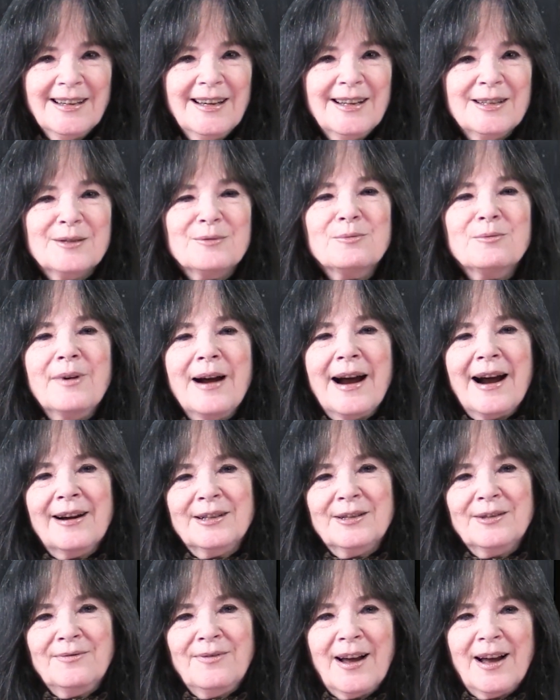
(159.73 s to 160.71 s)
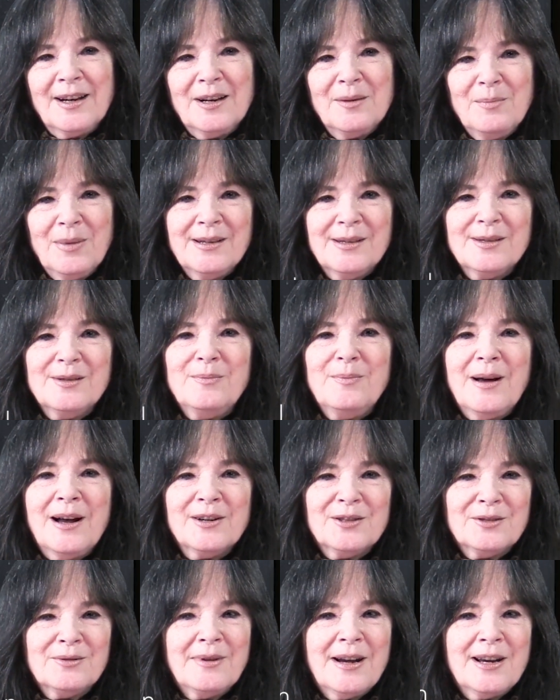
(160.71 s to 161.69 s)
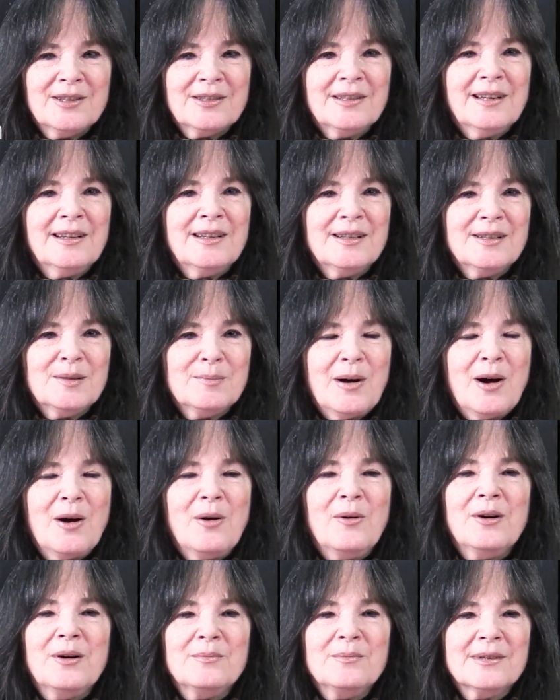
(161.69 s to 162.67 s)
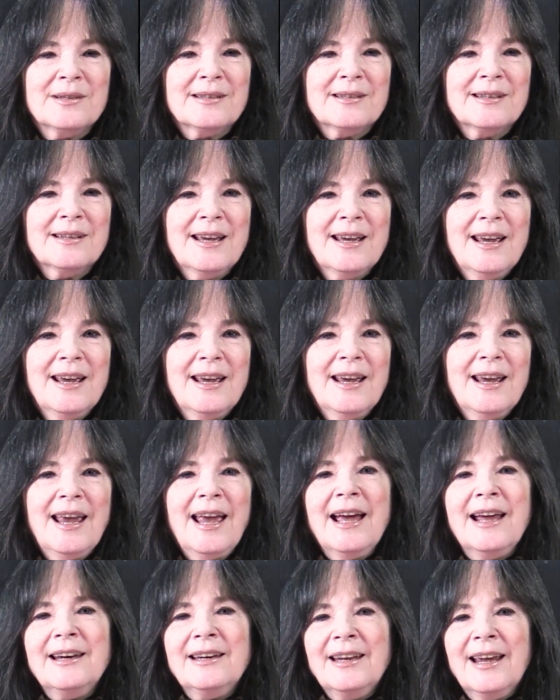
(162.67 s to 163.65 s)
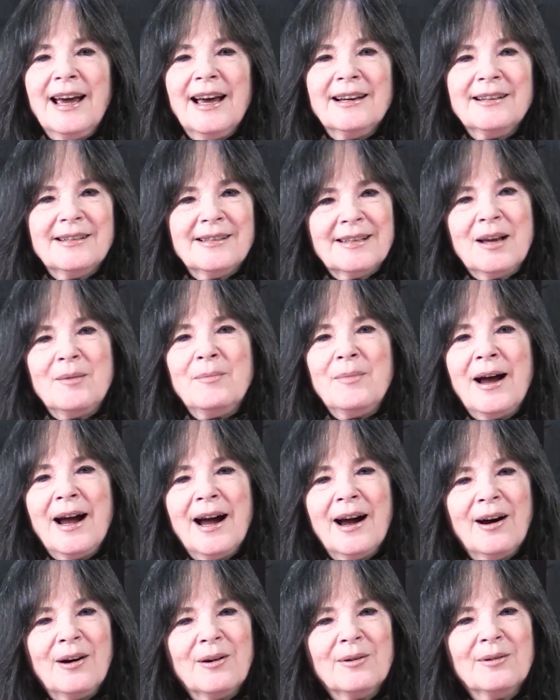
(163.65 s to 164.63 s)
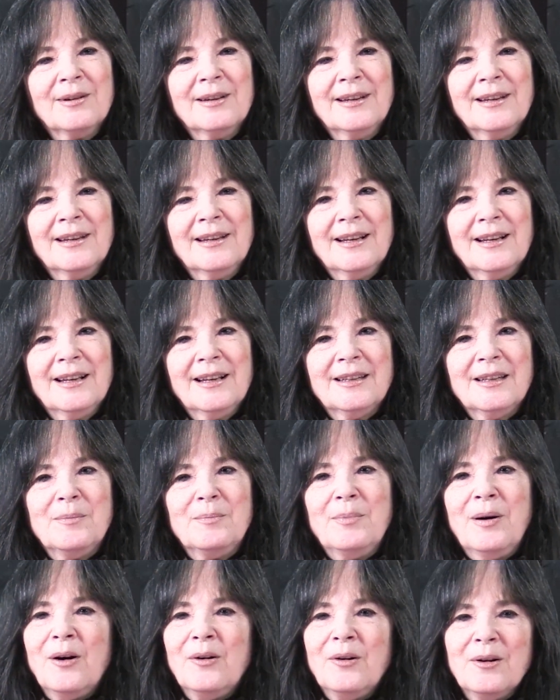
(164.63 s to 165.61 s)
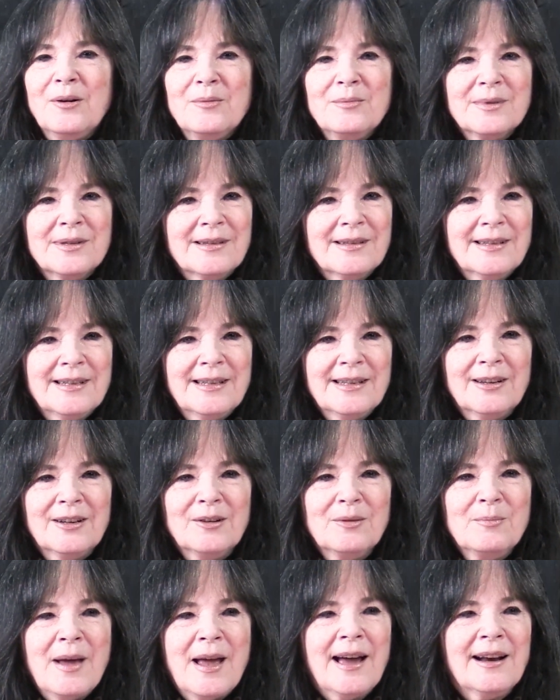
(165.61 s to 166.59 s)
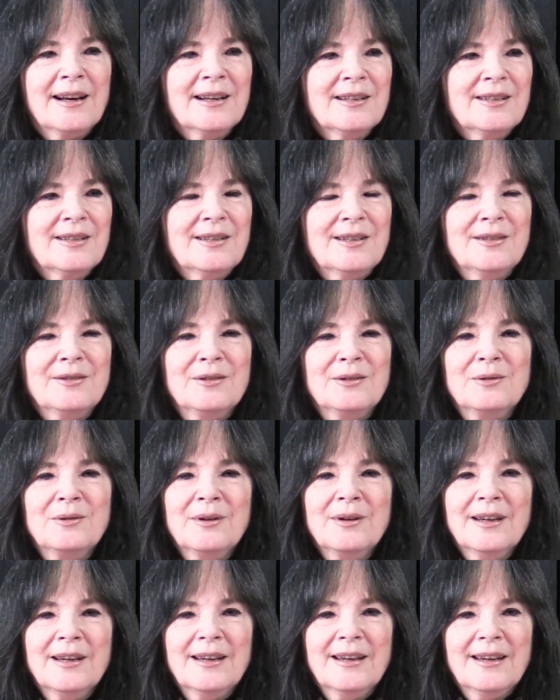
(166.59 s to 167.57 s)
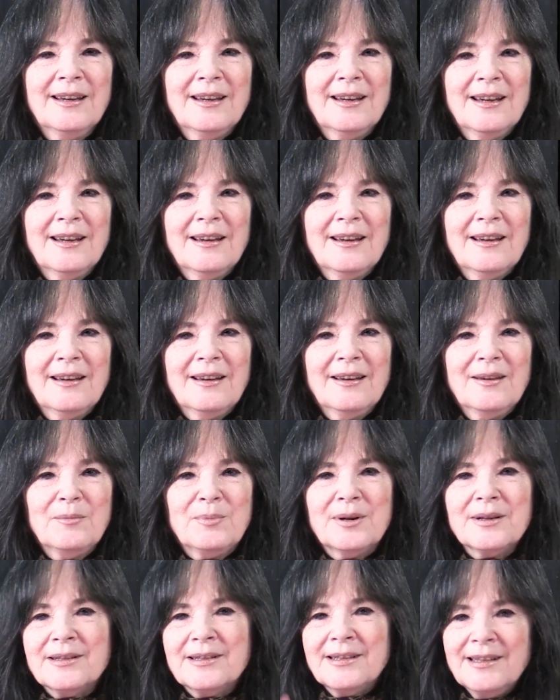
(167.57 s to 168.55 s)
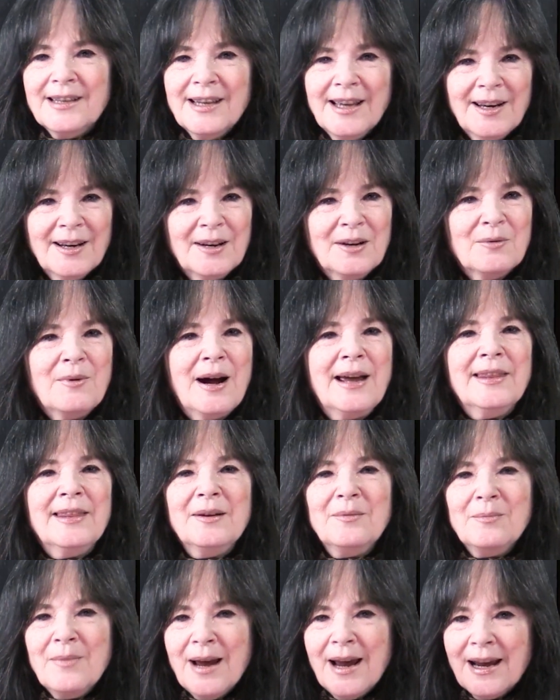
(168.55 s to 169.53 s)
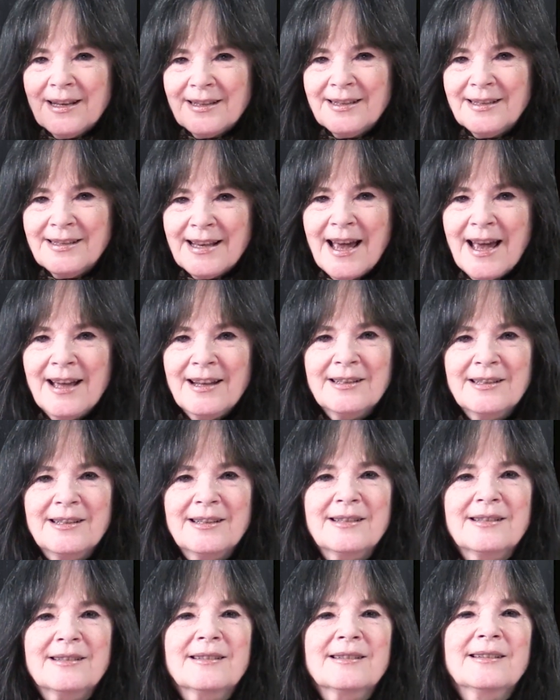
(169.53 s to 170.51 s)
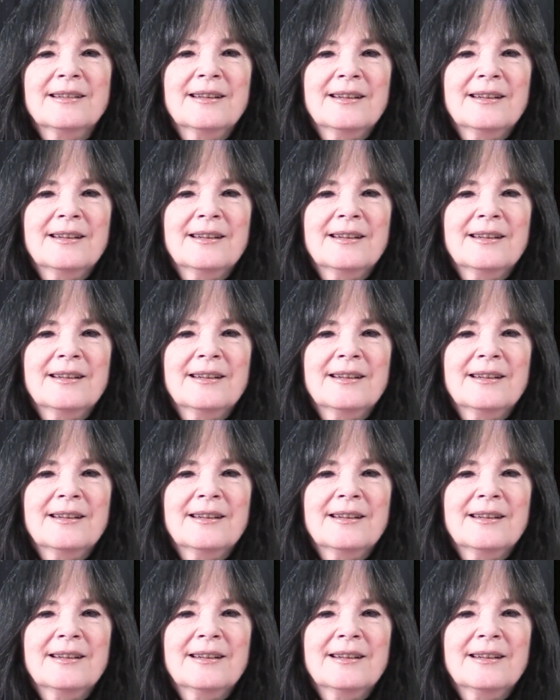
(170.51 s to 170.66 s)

It's rare to find a piece of punctuation in his poems, and yet somehow the poems still manage to proceed in a way that makes sense.